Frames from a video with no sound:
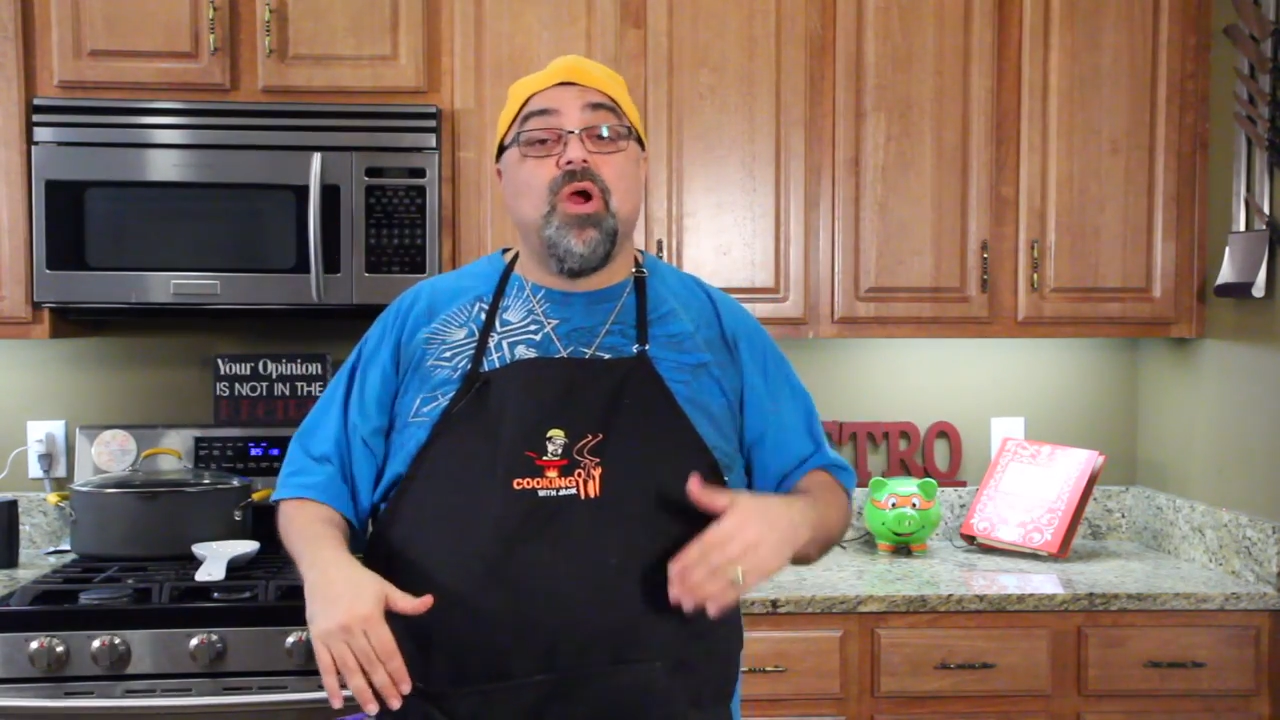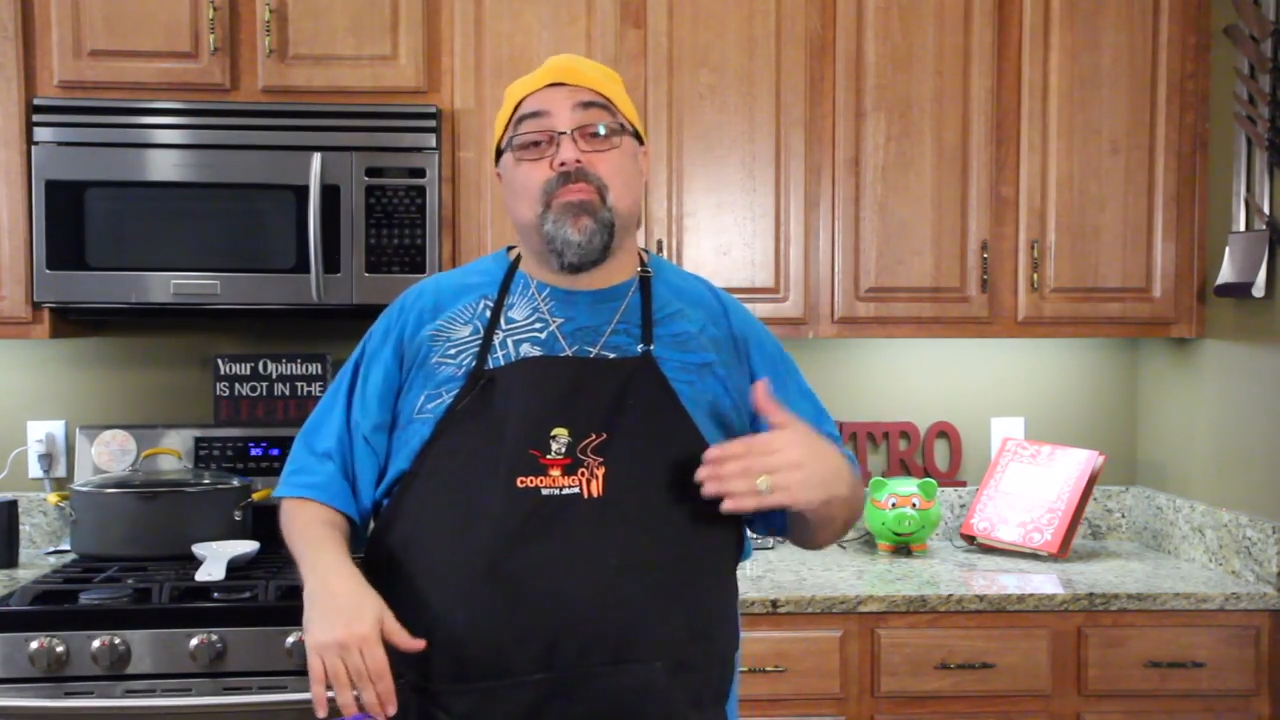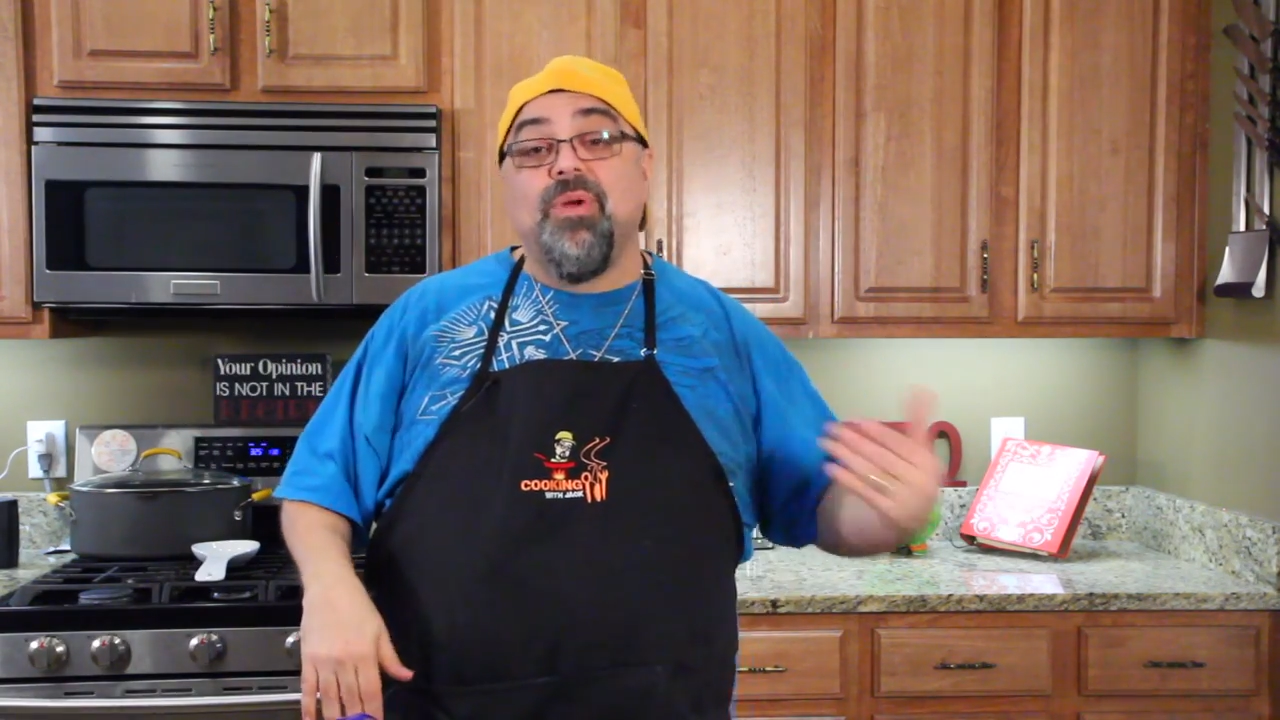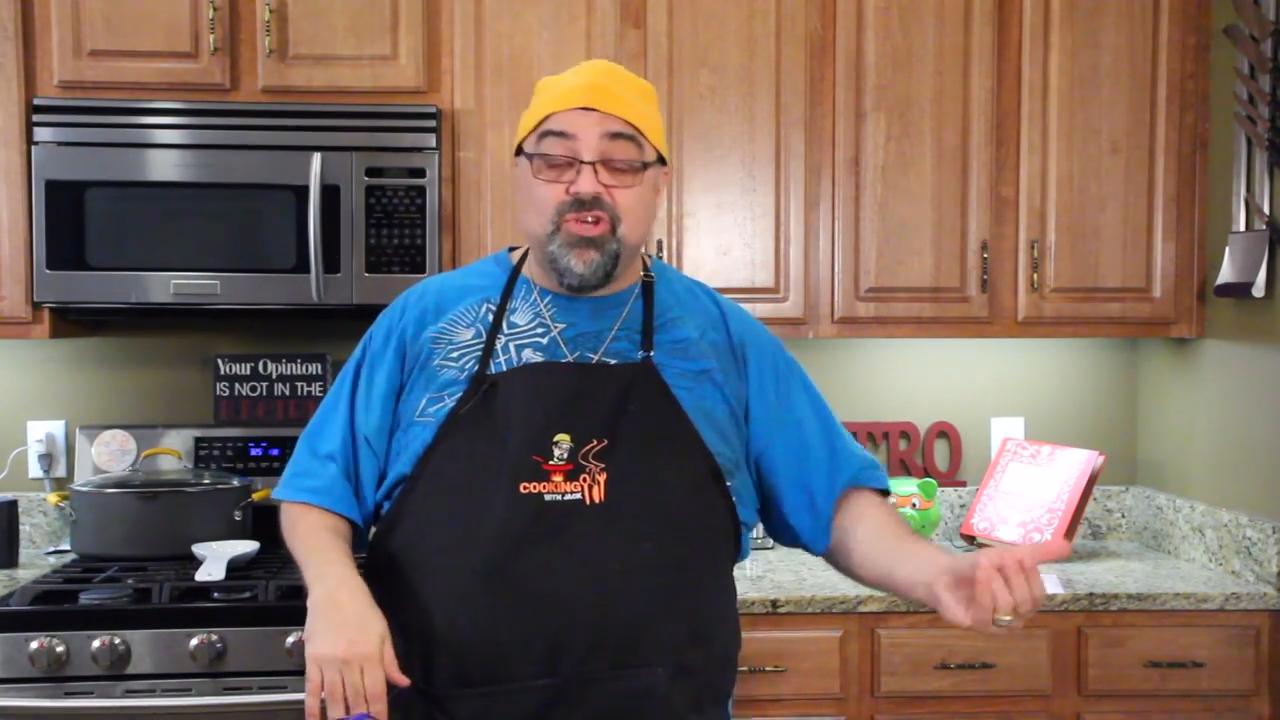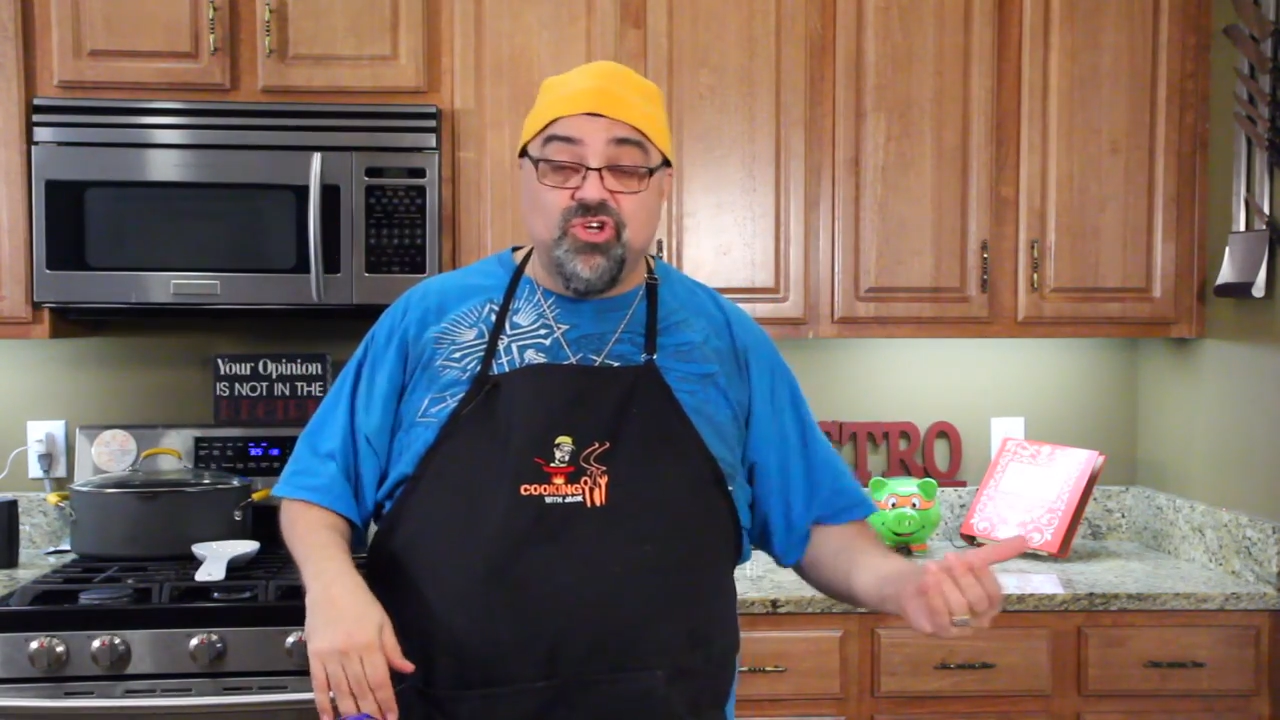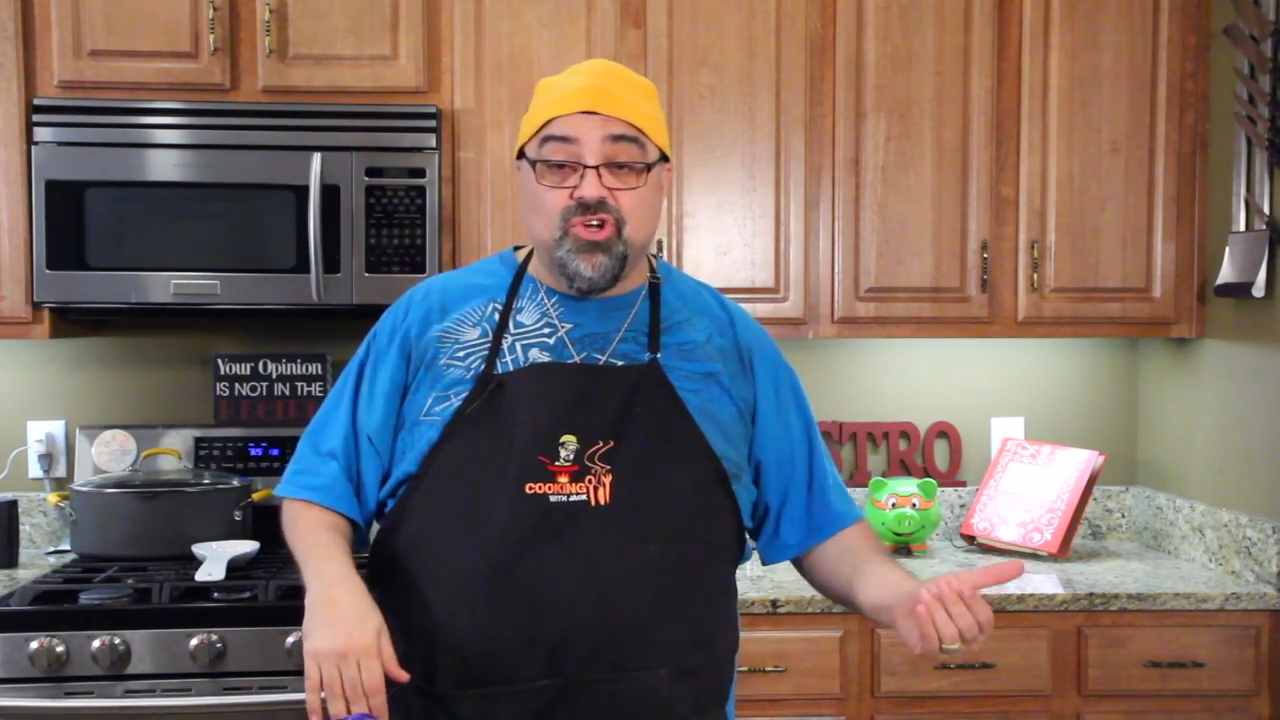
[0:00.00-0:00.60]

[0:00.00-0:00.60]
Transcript: our pressure